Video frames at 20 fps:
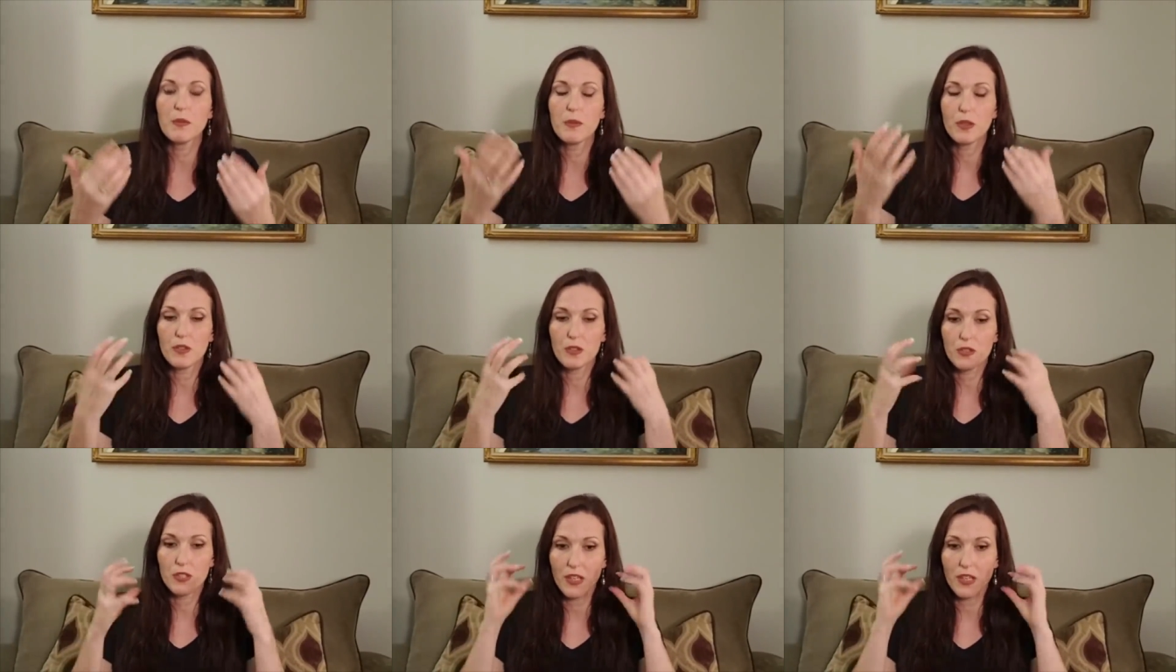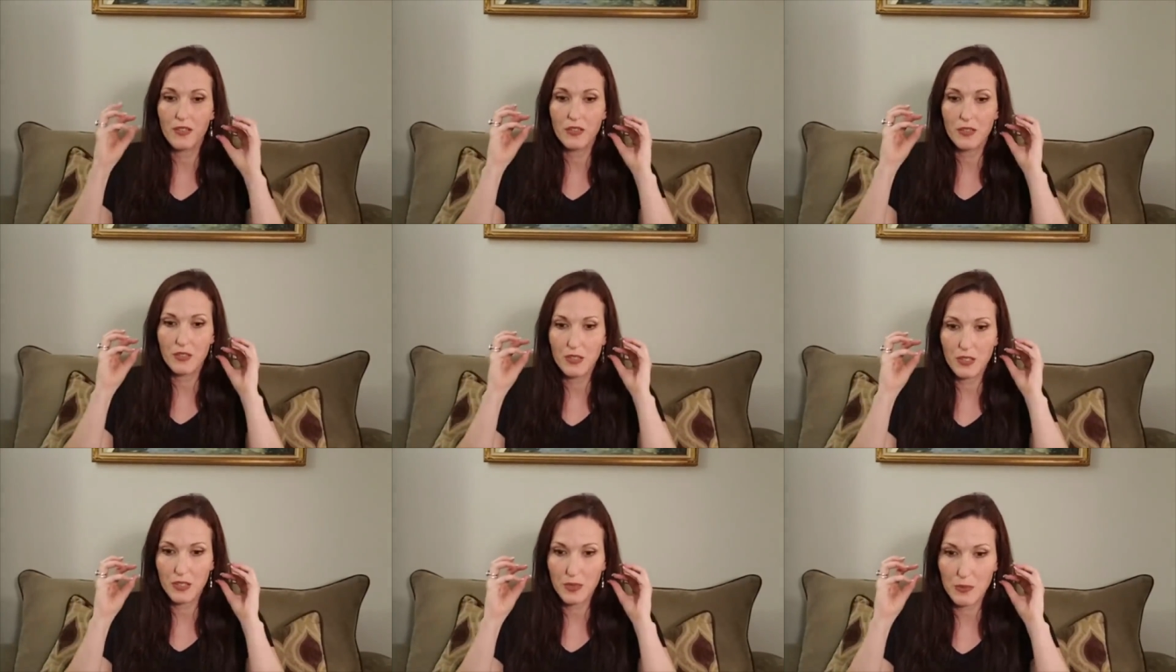but He'll say,
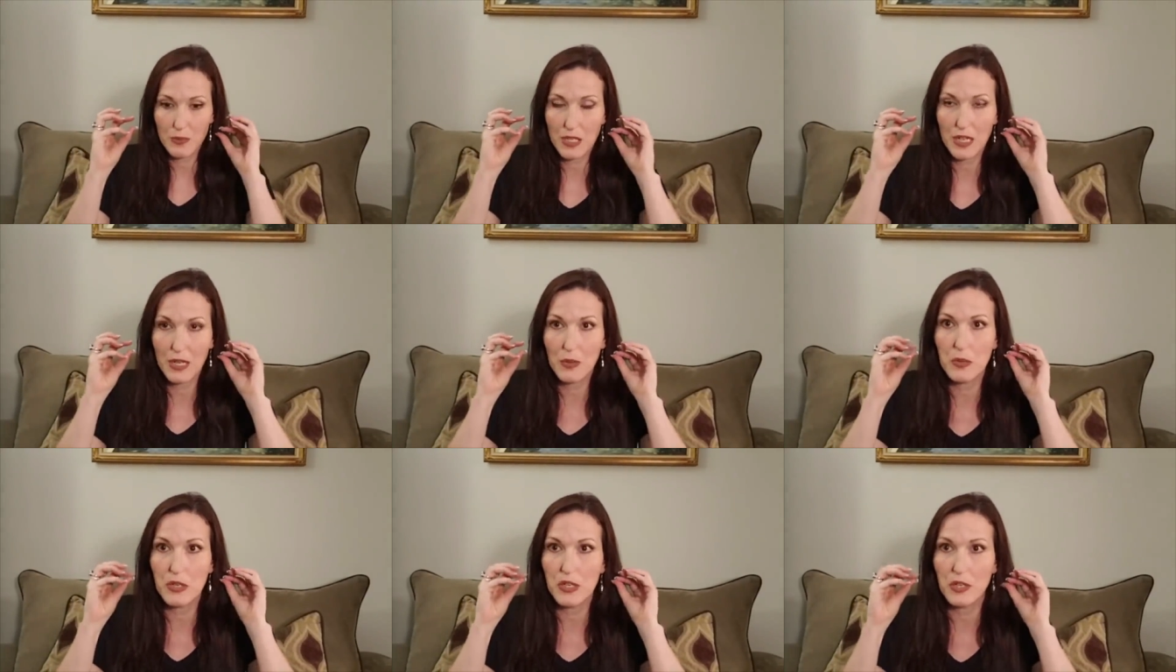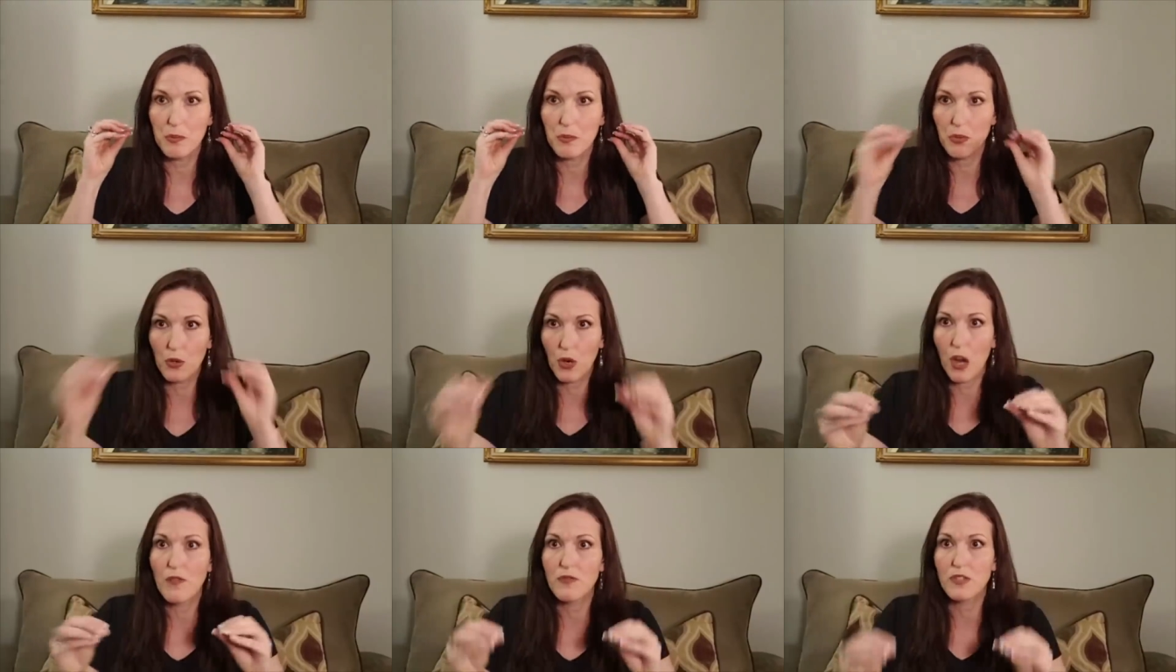"This is something I want you to
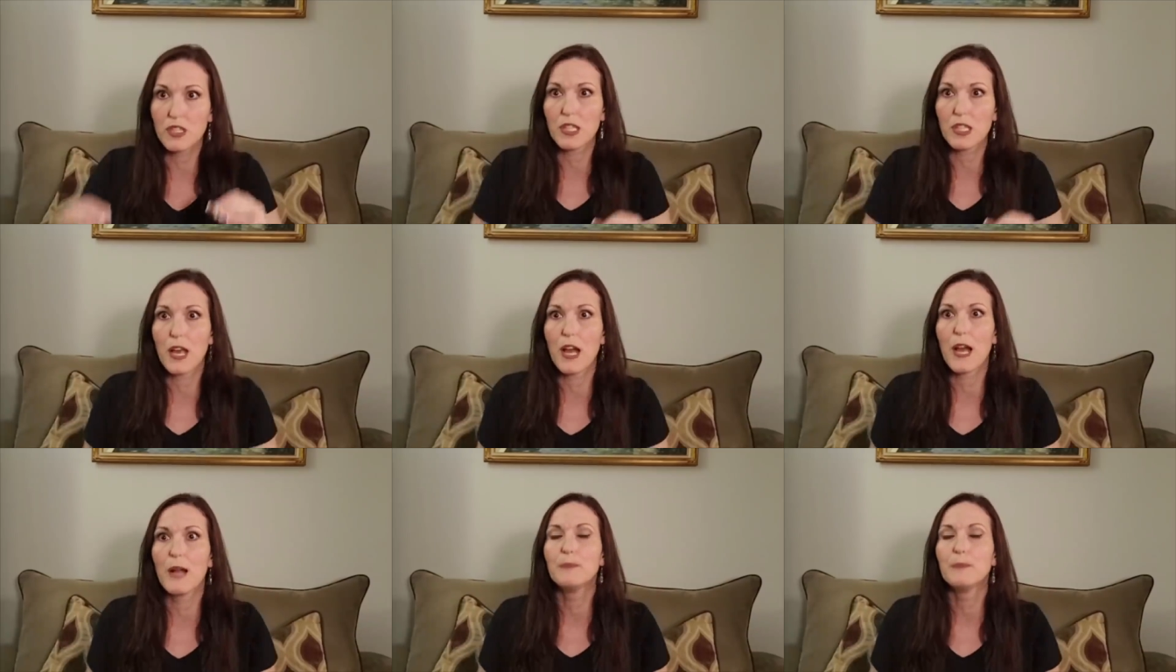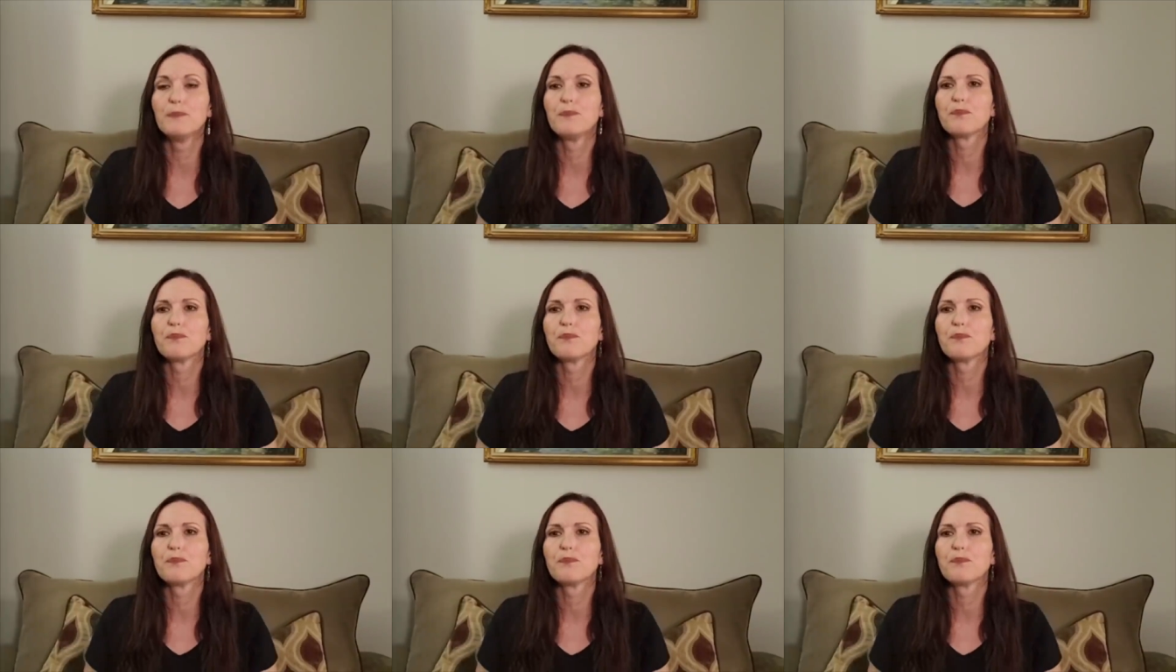prophesy."